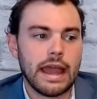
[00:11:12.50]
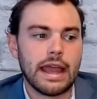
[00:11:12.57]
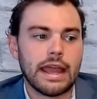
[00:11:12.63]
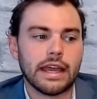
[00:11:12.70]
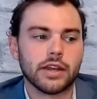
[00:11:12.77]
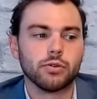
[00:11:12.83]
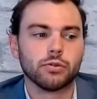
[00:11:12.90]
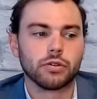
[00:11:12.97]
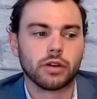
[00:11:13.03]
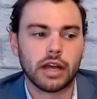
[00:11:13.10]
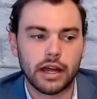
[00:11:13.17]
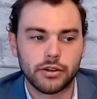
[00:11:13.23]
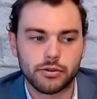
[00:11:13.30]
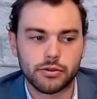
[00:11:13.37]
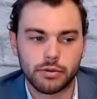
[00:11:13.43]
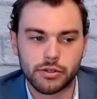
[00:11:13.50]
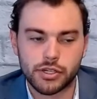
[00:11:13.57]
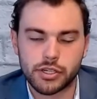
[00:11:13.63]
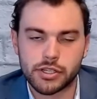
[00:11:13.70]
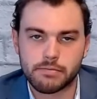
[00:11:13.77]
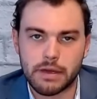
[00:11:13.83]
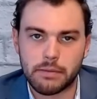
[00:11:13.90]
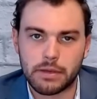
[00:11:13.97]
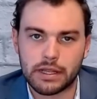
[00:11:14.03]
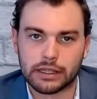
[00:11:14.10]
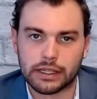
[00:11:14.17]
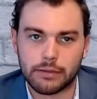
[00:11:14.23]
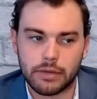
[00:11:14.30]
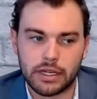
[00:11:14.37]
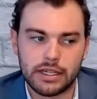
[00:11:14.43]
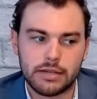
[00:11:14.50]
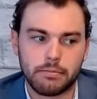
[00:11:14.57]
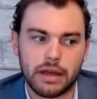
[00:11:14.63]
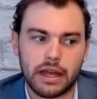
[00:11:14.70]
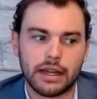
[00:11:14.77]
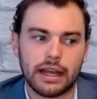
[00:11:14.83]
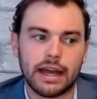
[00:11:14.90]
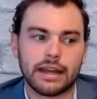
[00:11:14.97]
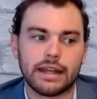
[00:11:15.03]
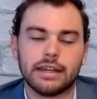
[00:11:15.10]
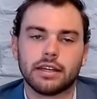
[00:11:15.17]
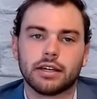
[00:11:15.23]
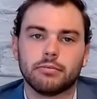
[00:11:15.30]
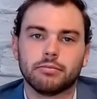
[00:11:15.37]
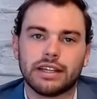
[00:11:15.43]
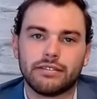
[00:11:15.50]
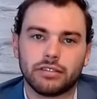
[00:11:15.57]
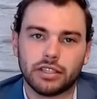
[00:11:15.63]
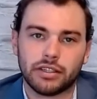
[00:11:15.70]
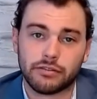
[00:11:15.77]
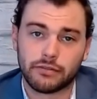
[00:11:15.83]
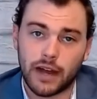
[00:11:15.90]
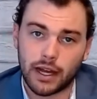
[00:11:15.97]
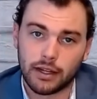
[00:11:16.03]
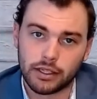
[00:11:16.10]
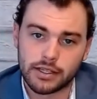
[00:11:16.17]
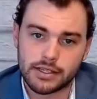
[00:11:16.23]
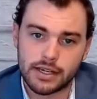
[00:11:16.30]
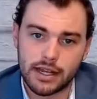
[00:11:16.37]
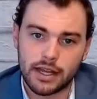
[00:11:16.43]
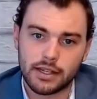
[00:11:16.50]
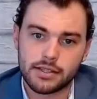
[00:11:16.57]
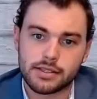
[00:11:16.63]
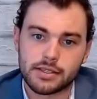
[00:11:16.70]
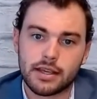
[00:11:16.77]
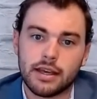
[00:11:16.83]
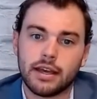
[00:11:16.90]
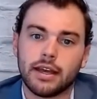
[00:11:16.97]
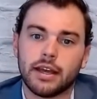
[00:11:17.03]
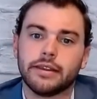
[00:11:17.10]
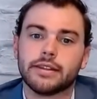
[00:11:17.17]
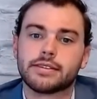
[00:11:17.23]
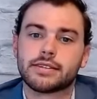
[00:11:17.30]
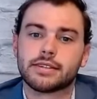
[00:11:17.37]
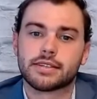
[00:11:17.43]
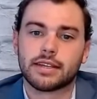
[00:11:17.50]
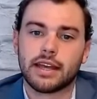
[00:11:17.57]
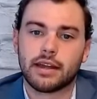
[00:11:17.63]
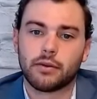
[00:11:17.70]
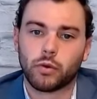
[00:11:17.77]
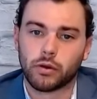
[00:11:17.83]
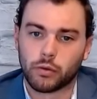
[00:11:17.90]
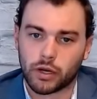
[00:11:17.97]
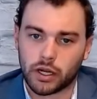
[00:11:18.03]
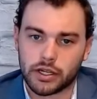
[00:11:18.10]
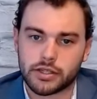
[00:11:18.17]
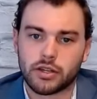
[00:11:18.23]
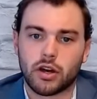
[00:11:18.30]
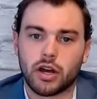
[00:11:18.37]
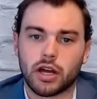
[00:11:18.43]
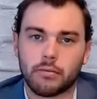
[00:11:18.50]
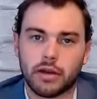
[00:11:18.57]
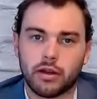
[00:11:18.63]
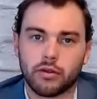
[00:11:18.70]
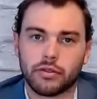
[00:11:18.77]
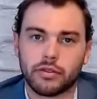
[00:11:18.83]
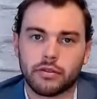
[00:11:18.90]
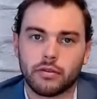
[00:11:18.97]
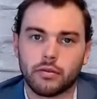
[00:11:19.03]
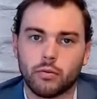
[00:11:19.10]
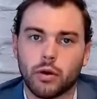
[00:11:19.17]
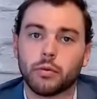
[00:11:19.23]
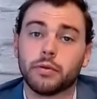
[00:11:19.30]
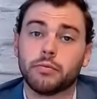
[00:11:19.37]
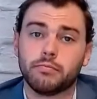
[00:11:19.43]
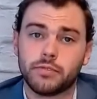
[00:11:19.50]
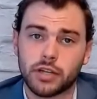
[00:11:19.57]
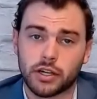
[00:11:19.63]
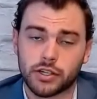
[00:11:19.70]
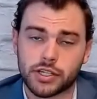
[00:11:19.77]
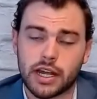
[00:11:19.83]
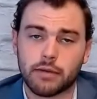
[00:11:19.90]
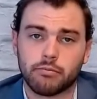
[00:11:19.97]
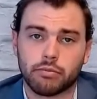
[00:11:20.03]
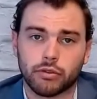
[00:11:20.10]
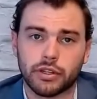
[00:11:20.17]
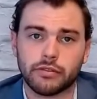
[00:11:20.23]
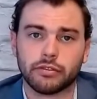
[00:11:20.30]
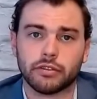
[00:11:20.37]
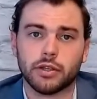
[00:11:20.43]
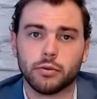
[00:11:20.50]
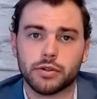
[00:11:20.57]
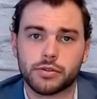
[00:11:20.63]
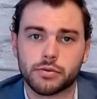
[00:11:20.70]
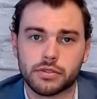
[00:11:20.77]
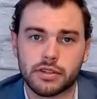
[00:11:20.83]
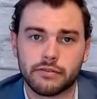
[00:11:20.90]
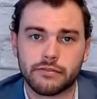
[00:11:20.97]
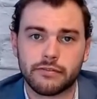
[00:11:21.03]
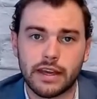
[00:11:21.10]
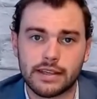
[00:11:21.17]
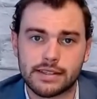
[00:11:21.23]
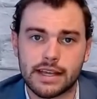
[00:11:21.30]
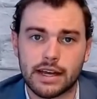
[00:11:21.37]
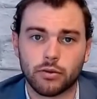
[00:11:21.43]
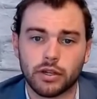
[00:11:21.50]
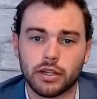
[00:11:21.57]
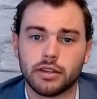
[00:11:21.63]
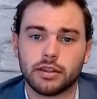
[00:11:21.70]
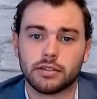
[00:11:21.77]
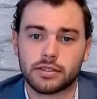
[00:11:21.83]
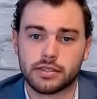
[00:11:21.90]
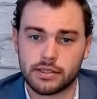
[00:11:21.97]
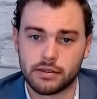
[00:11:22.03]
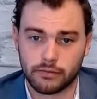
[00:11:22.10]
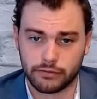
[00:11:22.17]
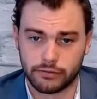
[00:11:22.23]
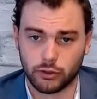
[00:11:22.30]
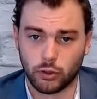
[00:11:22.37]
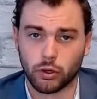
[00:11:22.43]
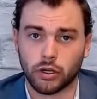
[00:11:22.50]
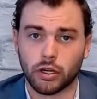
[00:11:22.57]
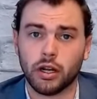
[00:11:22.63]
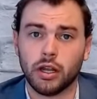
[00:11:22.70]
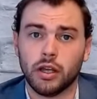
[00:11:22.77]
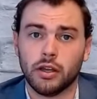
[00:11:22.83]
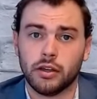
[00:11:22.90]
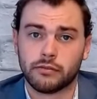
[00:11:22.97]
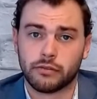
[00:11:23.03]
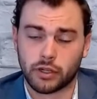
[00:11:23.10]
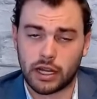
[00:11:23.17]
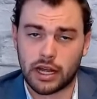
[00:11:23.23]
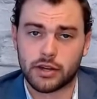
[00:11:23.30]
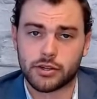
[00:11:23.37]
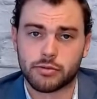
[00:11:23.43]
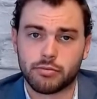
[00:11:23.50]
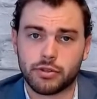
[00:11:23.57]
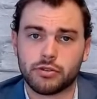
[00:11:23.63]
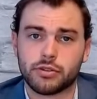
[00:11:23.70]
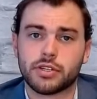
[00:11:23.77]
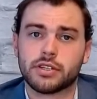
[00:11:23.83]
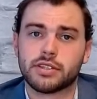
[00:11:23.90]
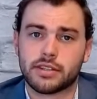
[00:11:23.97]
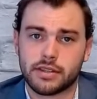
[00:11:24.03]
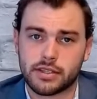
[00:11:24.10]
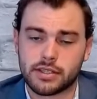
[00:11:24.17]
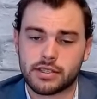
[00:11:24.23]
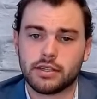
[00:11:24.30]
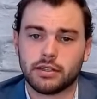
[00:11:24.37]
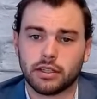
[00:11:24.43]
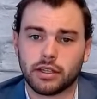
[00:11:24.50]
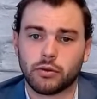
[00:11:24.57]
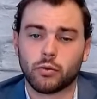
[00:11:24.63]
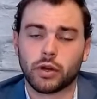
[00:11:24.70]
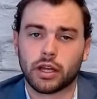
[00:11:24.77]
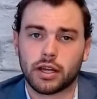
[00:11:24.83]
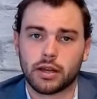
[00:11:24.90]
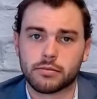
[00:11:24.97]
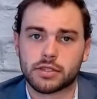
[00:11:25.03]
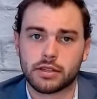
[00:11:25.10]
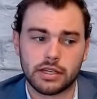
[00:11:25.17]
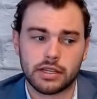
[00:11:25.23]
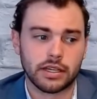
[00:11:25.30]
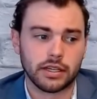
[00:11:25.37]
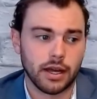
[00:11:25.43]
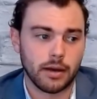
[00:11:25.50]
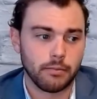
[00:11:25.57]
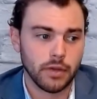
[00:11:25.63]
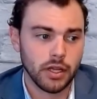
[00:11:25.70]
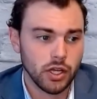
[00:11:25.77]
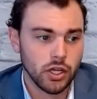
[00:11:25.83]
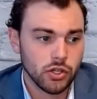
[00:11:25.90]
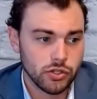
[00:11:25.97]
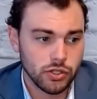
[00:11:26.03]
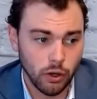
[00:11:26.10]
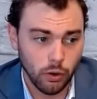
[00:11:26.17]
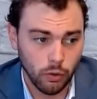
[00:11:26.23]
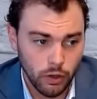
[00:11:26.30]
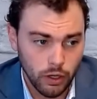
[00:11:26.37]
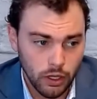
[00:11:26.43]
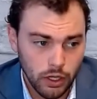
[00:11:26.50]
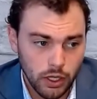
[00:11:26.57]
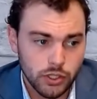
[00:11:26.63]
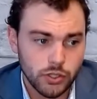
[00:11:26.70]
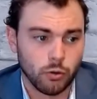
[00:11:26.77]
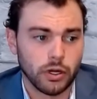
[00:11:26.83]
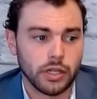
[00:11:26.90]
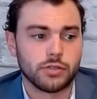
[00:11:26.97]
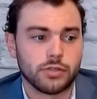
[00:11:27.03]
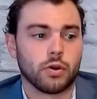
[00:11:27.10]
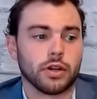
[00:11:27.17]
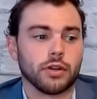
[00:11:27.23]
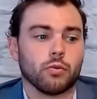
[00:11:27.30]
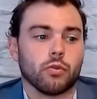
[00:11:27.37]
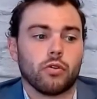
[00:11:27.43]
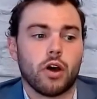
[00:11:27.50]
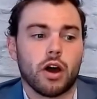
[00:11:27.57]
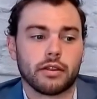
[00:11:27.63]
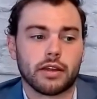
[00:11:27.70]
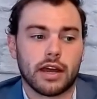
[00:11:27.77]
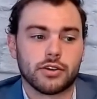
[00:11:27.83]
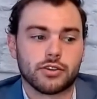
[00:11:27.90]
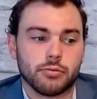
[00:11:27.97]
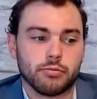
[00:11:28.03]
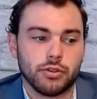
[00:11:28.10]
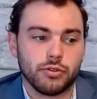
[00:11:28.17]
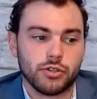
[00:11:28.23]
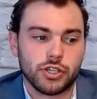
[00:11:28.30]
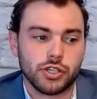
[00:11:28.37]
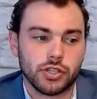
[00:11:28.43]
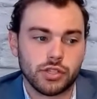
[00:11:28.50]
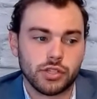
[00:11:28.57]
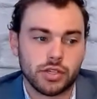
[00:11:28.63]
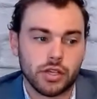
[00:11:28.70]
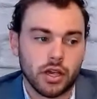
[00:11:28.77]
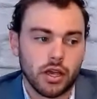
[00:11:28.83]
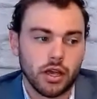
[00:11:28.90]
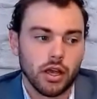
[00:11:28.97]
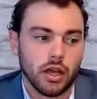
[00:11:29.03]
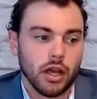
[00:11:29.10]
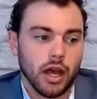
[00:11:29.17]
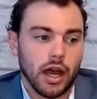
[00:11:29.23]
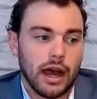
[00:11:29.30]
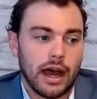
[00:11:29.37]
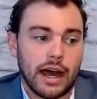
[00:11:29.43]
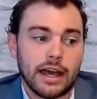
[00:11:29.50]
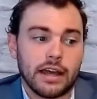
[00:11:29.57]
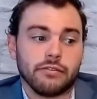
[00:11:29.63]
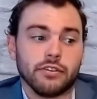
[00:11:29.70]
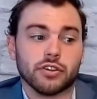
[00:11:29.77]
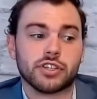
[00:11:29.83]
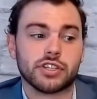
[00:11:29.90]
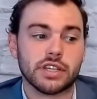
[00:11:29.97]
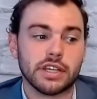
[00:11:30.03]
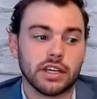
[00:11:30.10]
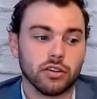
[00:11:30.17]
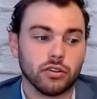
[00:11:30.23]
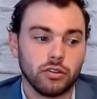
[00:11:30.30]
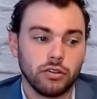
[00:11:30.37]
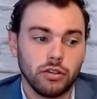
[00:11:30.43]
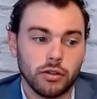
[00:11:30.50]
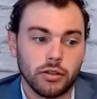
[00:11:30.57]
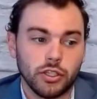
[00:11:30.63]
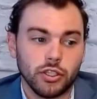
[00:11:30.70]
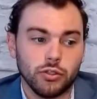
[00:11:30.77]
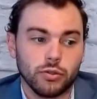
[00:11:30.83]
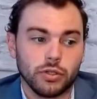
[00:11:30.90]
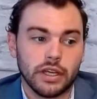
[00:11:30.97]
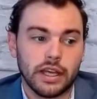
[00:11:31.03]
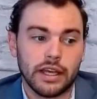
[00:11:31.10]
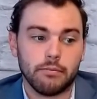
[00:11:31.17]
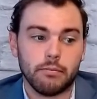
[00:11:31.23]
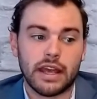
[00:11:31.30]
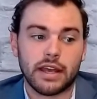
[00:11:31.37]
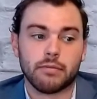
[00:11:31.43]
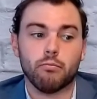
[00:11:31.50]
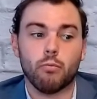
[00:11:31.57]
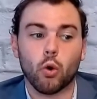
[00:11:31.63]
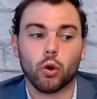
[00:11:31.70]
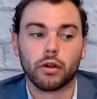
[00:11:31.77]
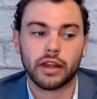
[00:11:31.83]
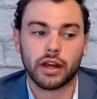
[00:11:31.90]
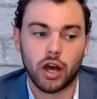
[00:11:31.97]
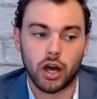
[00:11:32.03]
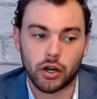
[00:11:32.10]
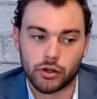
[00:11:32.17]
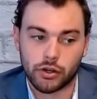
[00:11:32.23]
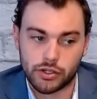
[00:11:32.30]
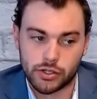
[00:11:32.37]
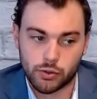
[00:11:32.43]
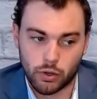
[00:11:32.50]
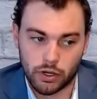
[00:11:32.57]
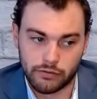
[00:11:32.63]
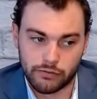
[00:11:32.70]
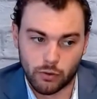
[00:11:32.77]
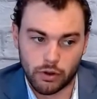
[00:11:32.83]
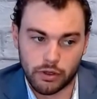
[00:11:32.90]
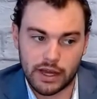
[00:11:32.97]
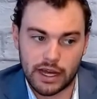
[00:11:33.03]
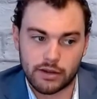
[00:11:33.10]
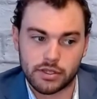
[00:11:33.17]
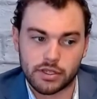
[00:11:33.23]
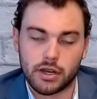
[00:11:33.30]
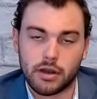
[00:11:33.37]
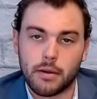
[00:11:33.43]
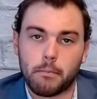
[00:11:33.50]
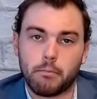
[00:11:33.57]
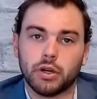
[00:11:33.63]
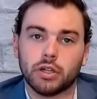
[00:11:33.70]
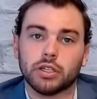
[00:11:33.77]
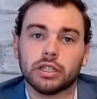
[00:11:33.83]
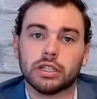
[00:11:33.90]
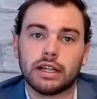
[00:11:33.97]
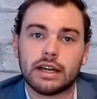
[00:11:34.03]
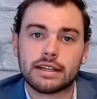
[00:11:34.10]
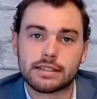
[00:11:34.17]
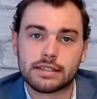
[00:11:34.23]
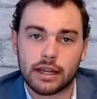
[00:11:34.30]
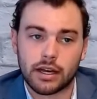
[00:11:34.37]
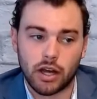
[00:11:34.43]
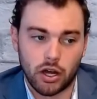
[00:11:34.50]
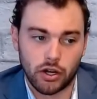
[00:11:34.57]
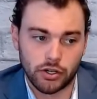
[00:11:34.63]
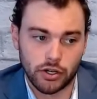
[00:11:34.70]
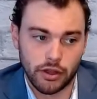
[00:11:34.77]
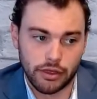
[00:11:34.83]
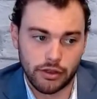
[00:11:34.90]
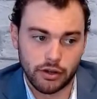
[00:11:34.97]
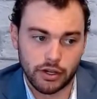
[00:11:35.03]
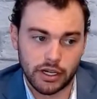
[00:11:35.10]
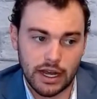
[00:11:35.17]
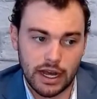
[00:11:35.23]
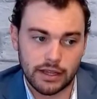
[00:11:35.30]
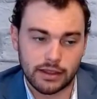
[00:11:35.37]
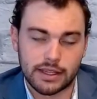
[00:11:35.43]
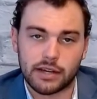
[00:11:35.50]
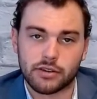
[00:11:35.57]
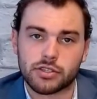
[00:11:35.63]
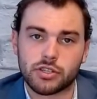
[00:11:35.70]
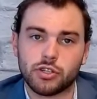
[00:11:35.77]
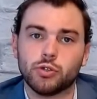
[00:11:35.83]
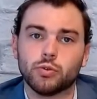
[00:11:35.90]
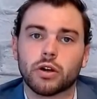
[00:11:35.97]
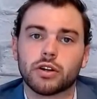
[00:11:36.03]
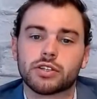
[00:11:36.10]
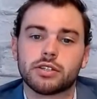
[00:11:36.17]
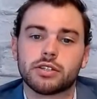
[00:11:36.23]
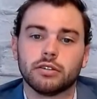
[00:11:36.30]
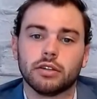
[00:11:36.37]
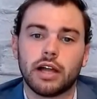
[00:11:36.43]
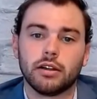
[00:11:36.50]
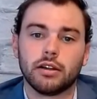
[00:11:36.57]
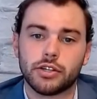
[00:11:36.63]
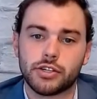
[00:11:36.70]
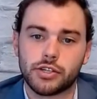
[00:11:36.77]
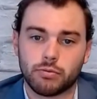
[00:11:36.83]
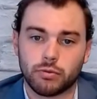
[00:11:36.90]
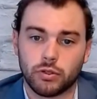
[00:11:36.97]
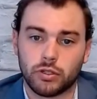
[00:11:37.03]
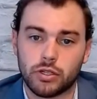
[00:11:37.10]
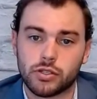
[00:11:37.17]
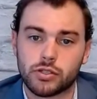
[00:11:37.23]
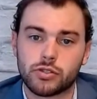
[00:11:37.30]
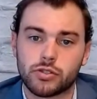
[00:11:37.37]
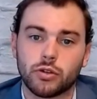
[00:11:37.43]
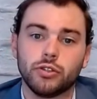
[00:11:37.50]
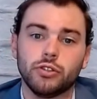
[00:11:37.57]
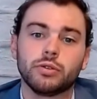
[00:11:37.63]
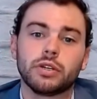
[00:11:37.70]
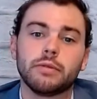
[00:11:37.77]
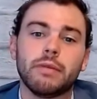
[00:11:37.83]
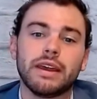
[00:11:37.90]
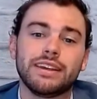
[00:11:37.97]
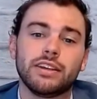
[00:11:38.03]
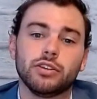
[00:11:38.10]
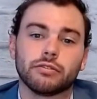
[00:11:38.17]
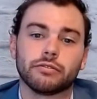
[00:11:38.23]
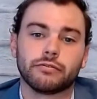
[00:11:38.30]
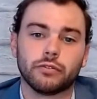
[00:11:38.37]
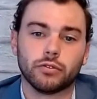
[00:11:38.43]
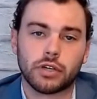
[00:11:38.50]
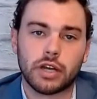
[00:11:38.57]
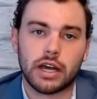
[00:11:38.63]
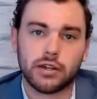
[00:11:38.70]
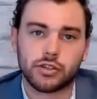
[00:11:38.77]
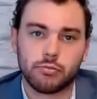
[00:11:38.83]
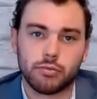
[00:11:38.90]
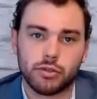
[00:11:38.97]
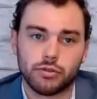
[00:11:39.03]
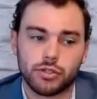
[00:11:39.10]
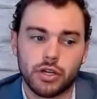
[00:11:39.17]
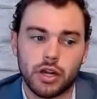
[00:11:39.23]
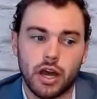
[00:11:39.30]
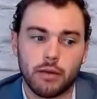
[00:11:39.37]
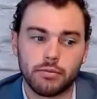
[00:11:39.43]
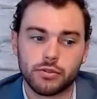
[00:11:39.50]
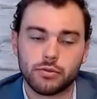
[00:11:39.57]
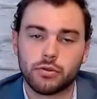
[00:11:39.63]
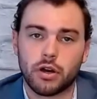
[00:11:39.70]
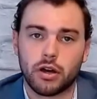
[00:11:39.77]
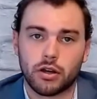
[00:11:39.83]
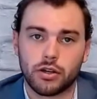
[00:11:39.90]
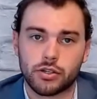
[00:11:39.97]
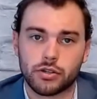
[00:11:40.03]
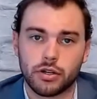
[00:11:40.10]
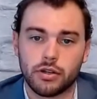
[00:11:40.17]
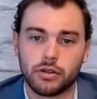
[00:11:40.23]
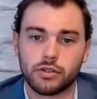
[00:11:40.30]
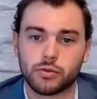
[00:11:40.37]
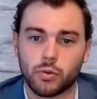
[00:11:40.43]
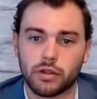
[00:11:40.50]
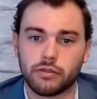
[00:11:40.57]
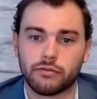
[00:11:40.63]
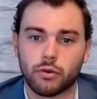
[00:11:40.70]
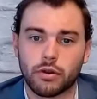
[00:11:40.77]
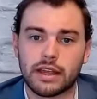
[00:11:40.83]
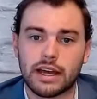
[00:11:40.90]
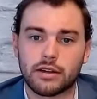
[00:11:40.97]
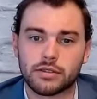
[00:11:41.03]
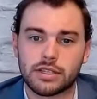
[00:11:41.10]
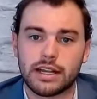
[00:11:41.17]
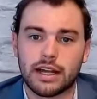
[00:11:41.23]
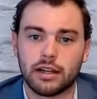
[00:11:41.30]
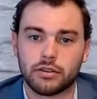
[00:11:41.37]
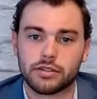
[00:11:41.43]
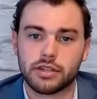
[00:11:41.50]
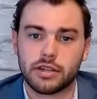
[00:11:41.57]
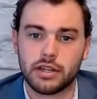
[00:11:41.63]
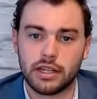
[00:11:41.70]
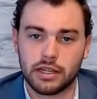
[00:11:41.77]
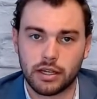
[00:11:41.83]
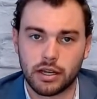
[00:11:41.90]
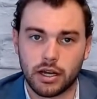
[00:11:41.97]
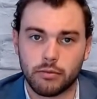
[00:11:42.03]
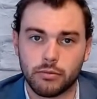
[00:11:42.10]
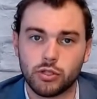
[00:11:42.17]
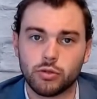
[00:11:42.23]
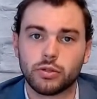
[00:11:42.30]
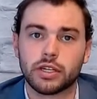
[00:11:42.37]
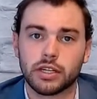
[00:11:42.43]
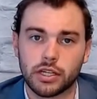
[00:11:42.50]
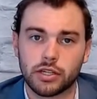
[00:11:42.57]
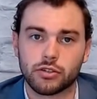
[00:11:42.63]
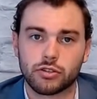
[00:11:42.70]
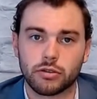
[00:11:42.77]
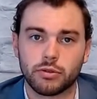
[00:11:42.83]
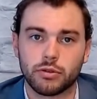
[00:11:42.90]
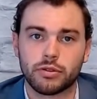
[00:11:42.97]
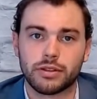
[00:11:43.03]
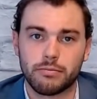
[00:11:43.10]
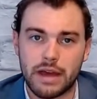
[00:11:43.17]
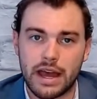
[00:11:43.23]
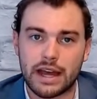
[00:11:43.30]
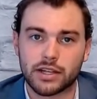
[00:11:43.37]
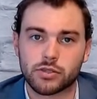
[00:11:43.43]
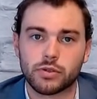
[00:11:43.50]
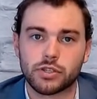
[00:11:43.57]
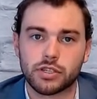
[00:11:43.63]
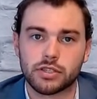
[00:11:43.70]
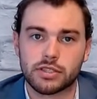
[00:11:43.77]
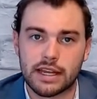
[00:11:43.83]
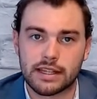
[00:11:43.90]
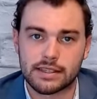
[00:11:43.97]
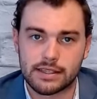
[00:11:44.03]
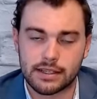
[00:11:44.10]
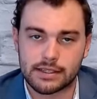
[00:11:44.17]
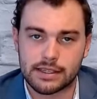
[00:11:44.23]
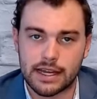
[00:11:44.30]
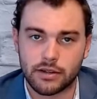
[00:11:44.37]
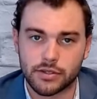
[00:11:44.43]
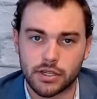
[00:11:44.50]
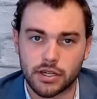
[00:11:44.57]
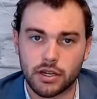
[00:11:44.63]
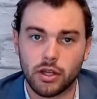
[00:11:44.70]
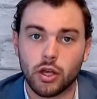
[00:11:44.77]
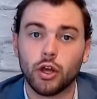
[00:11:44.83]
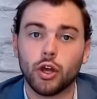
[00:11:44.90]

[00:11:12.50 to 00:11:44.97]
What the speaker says: Annual contributions may be limited depending on income level and filing status. And this is again where we're going to talk about what we touched on briefly, which was the phase out in the floor for contributions and the ceiling when it comes to the income. So 2020 Roth contributions, if you're single, you can make more than $124,000, but less than $139,000, you are still eligible. So you can make your full contribution up to $124,000 in income. You can contribute the max, which is that $6,000.